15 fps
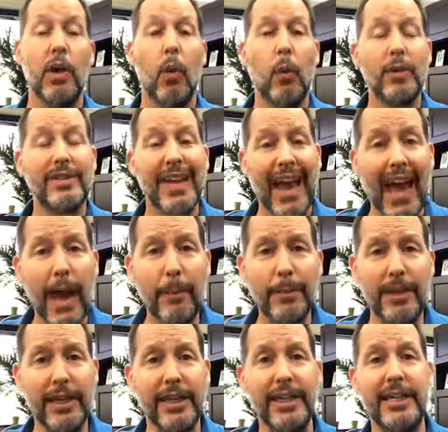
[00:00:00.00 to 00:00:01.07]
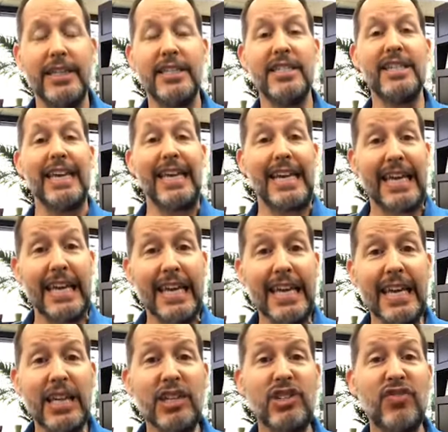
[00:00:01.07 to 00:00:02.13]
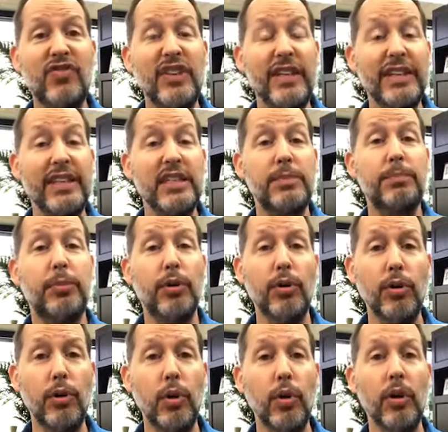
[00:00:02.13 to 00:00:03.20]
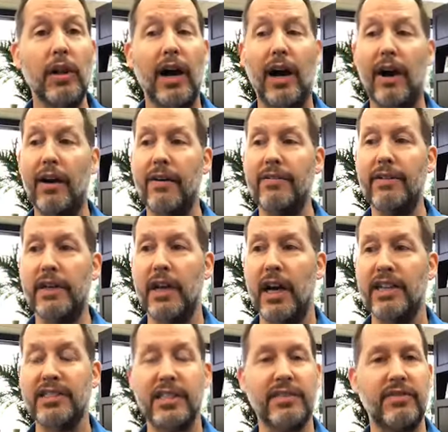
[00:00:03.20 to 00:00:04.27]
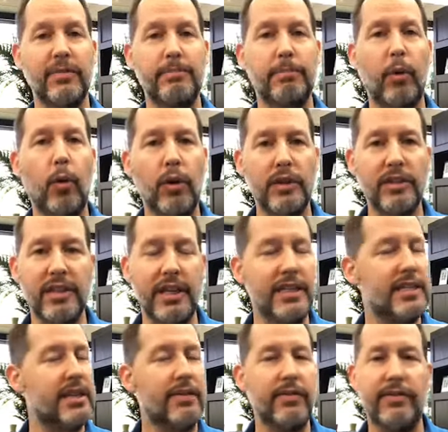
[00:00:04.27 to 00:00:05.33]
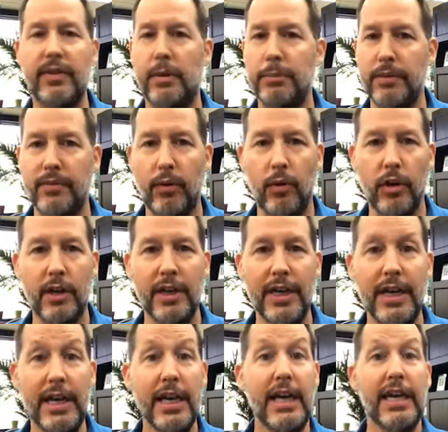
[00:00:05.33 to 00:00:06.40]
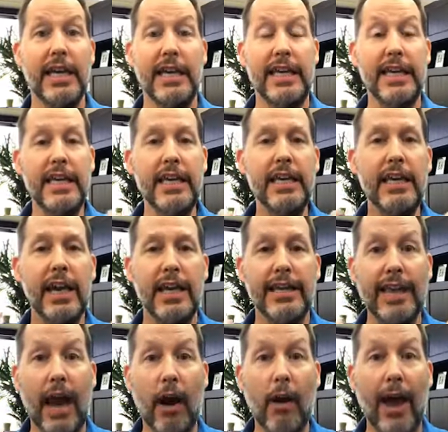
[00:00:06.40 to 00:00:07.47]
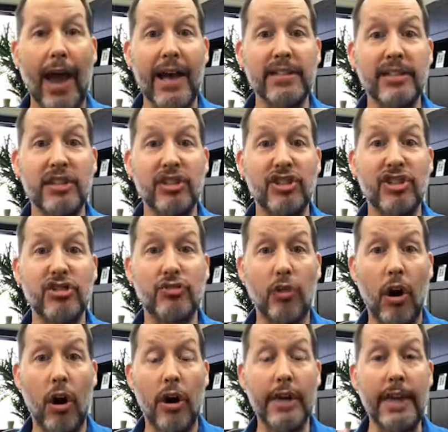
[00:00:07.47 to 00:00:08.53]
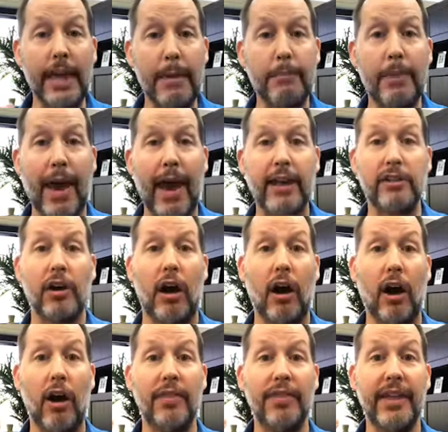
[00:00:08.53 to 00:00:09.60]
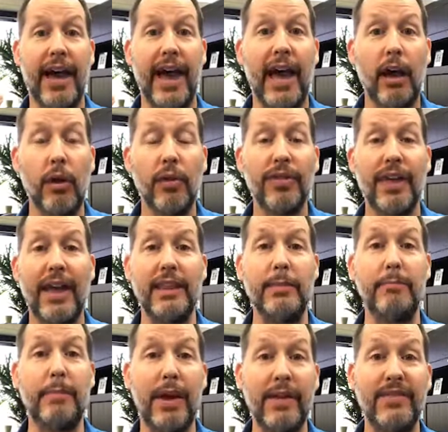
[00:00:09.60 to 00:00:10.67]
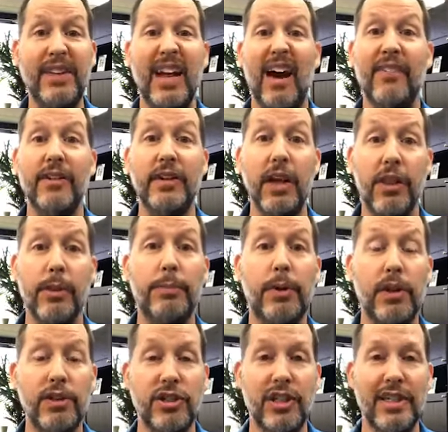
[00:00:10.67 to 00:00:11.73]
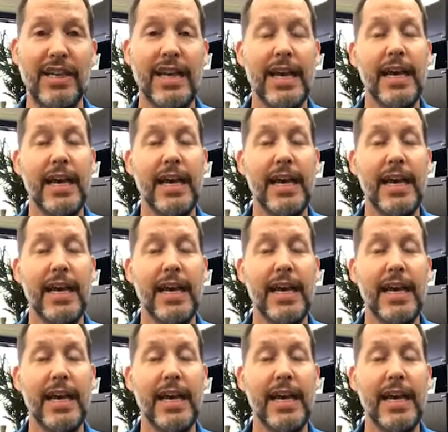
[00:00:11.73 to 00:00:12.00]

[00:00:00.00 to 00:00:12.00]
what's happening is he is feeling this pull of a sense of importance that he's never felt before he now has this strong impact on the health and the benefit of another person.